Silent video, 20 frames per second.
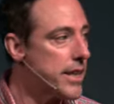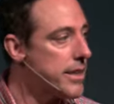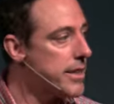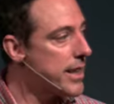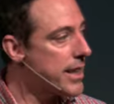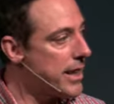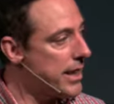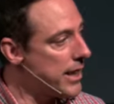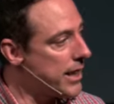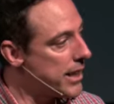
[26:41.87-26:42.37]
the
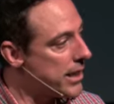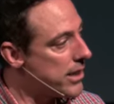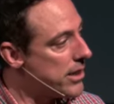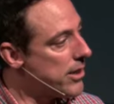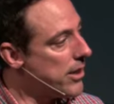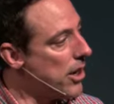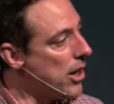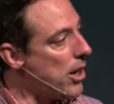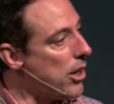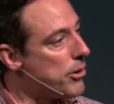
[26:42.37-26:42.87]
king
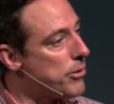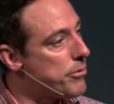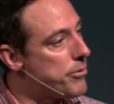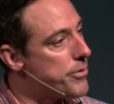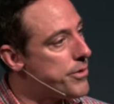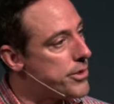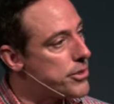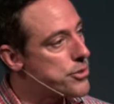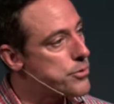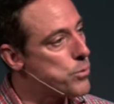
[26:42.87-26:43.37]
of
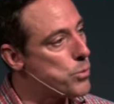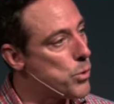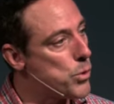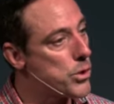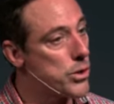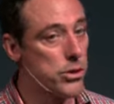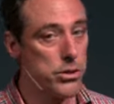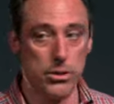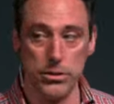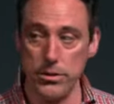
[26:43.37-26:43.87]
this
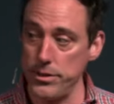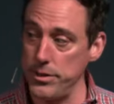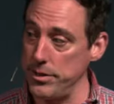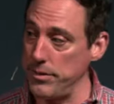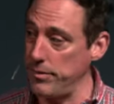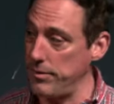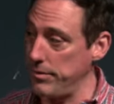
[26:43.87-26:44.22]
world.